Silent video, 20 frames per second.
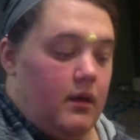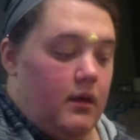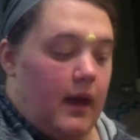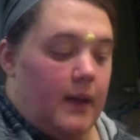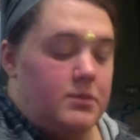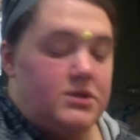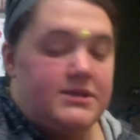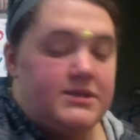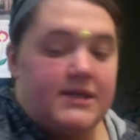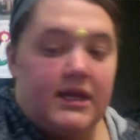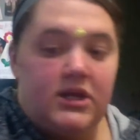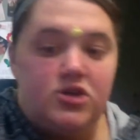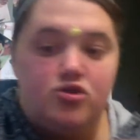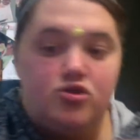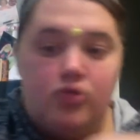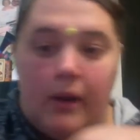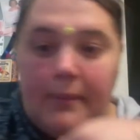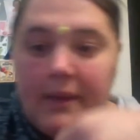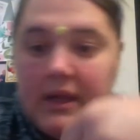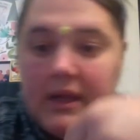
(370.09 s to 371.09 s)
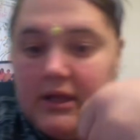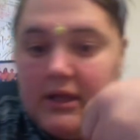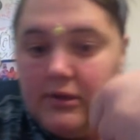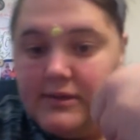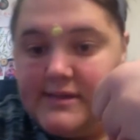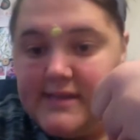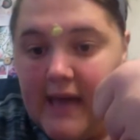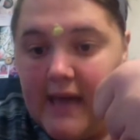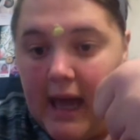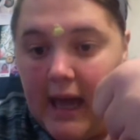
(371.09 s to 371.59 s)
I'm just gonna drop a little
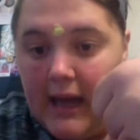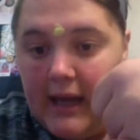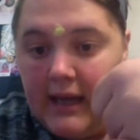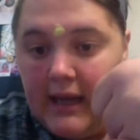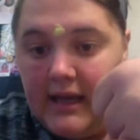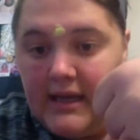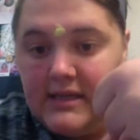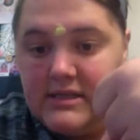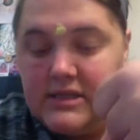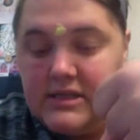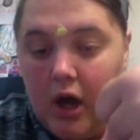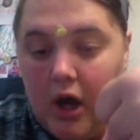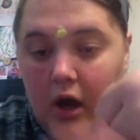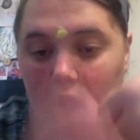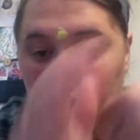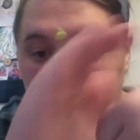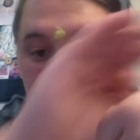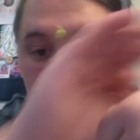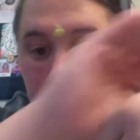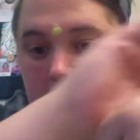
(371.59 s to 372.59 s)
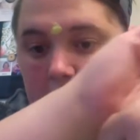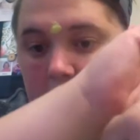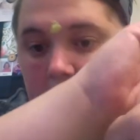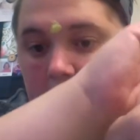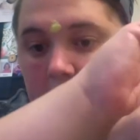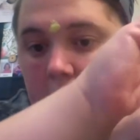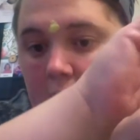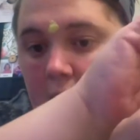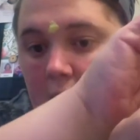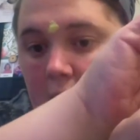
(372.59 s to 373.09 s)
tiny dot on my
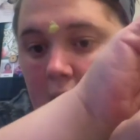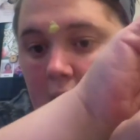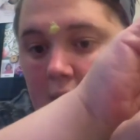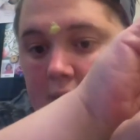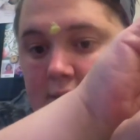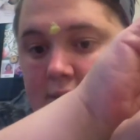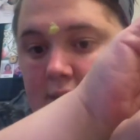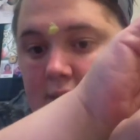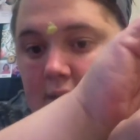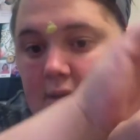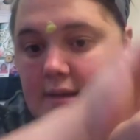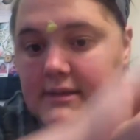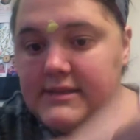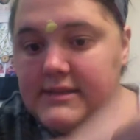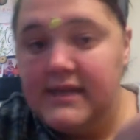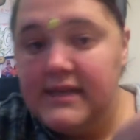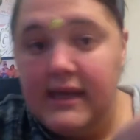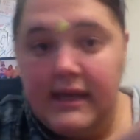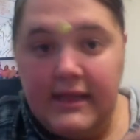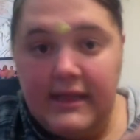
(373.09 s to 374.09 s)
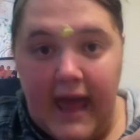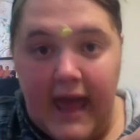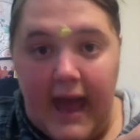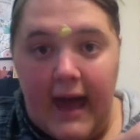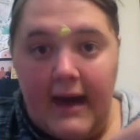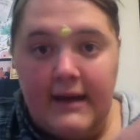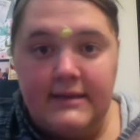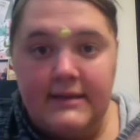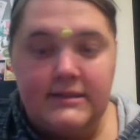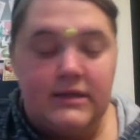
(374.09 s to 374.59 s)
hand. See
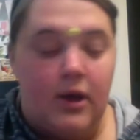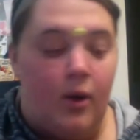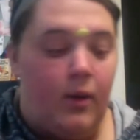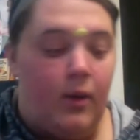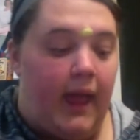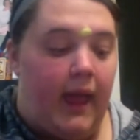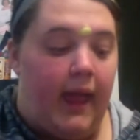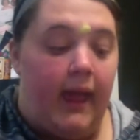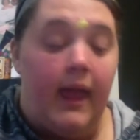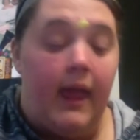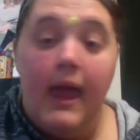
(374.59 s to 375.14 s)
that? Okay,